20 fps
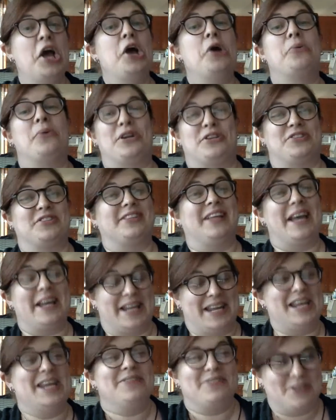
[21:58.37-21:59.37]
Which,
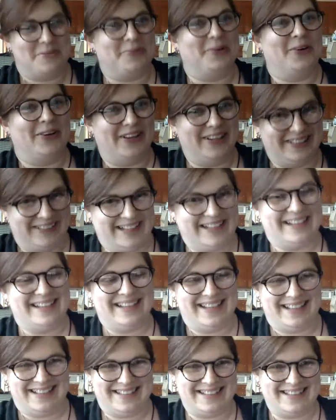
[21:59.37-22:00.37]
even more.
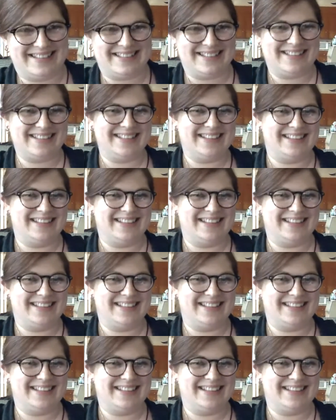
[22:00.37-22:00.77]
Yes.